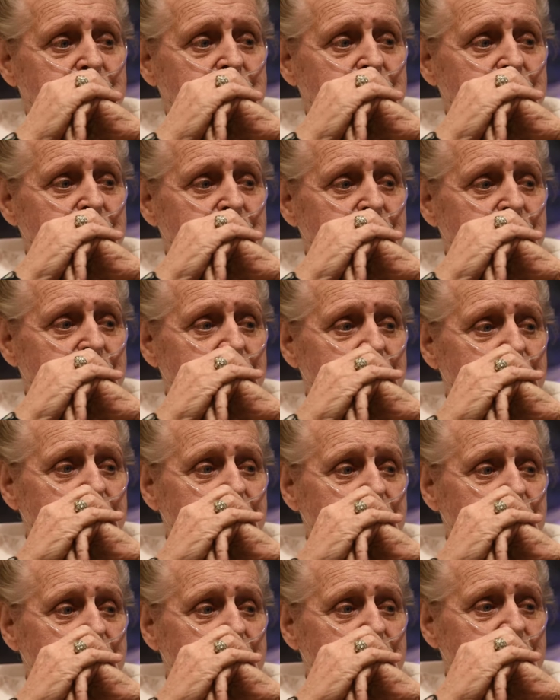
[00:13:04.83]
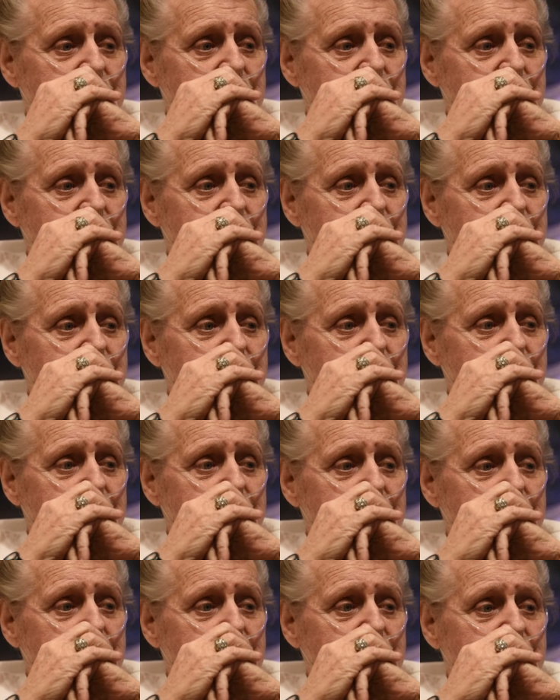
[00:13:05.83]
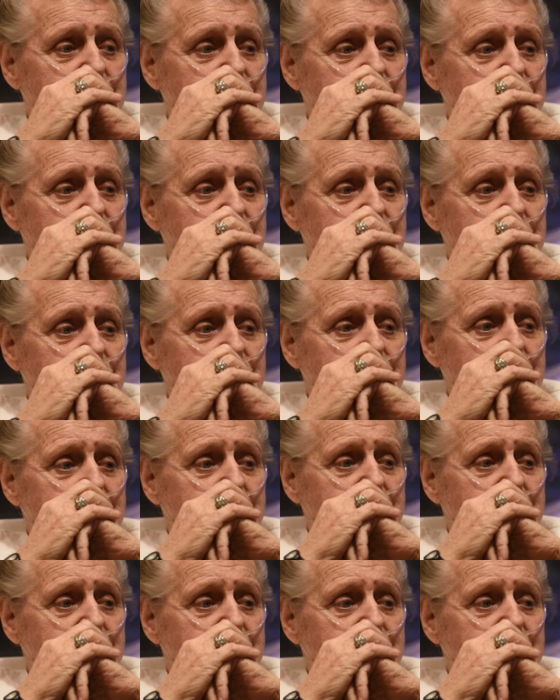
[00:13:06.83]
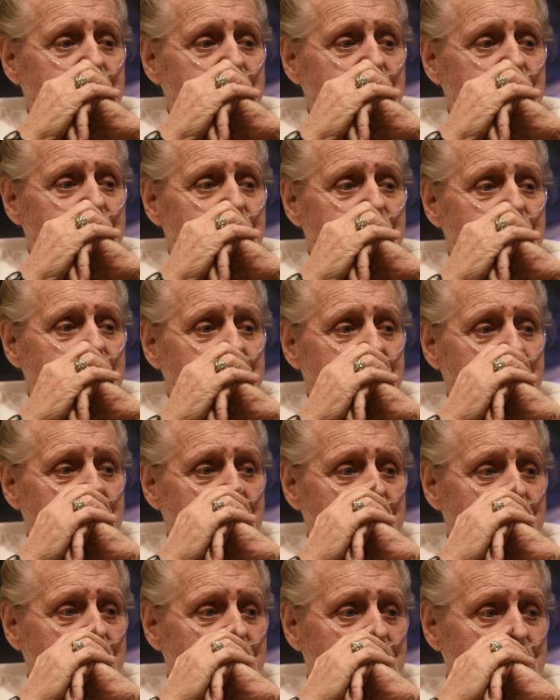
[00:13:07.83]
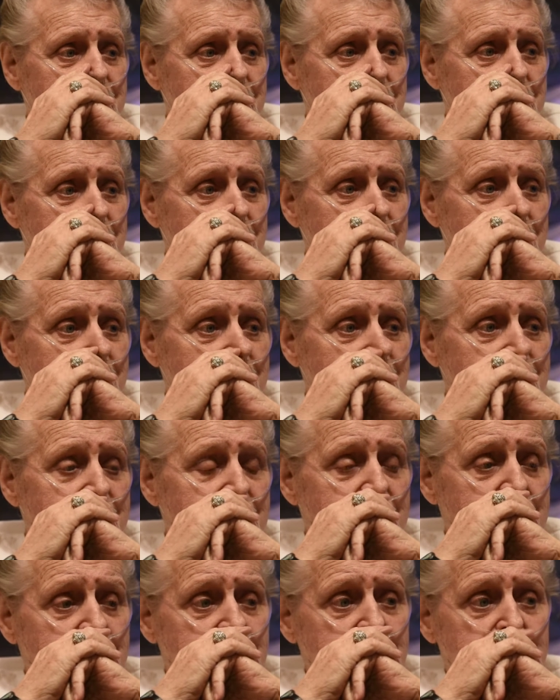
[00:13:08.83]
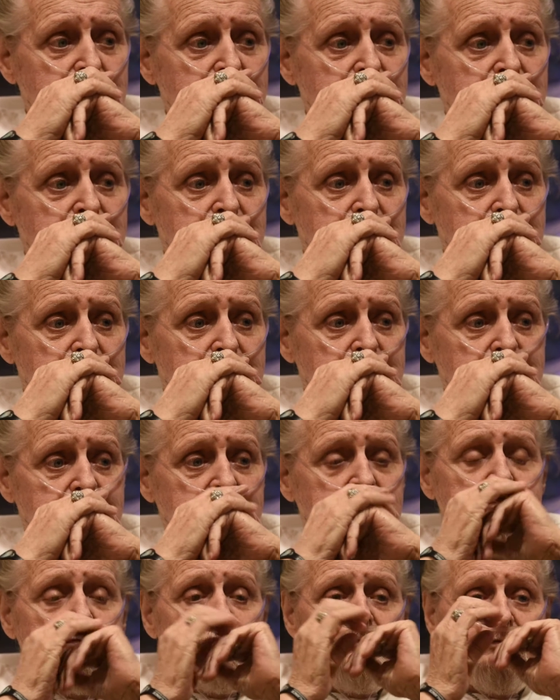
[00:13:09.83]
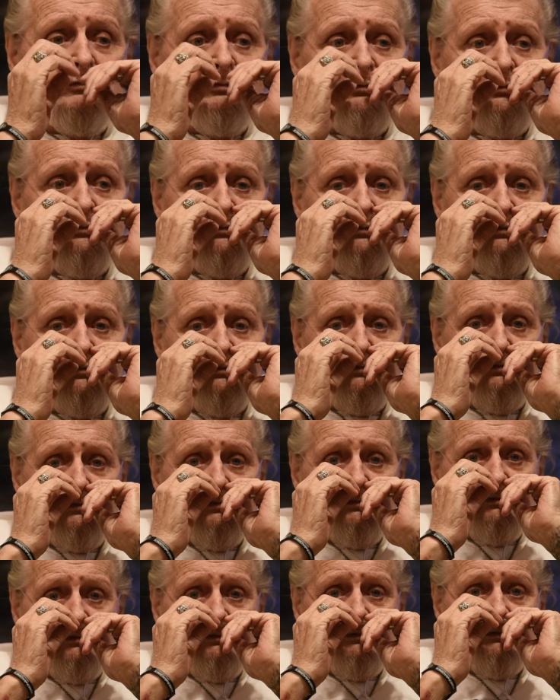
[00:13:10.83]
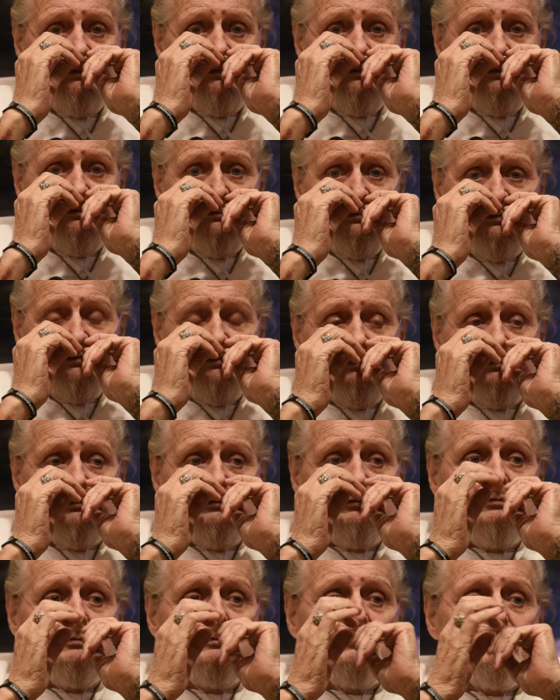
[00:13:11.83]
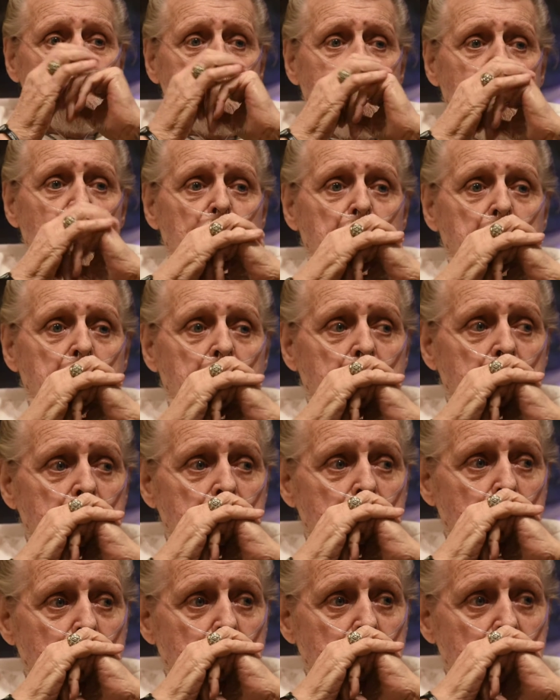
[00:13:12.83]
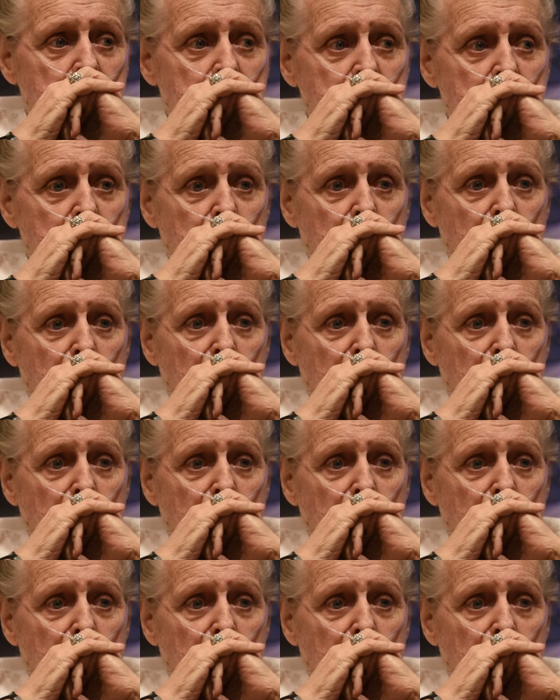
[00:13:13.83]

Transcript: are in the harbor at the time and the docks. Then they finally get where they can be distributed to whoever ordered them.